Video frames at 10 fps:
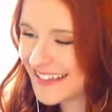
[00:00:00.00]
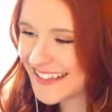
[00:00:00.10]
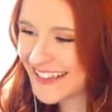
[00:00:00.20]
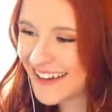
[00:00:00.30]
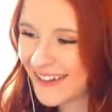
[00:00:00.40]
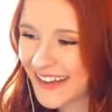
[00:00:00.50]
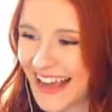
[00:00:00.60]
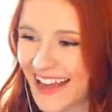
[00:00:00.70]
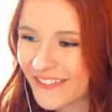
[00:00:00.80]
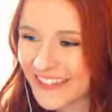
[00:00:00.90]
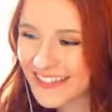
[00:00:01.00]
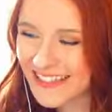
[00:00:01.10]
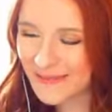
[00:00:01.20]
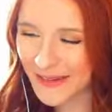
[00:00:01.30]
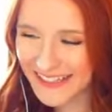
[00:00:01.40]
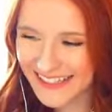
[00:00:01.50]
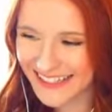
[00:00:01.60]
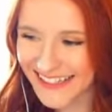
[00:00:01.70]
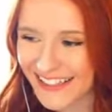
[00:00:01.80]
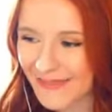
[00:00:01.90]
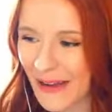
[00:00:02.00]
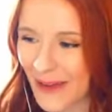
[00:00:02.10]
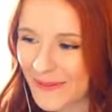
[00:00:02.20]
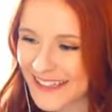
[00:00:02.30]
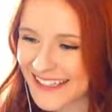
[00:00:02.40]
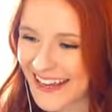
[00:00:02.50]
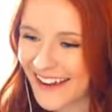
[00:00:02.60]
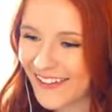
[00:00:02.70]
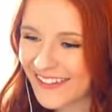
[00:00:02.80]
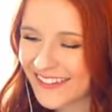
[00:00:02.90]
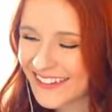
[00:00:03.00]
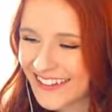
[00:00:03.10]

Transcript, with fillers: So we have spicy poppins now.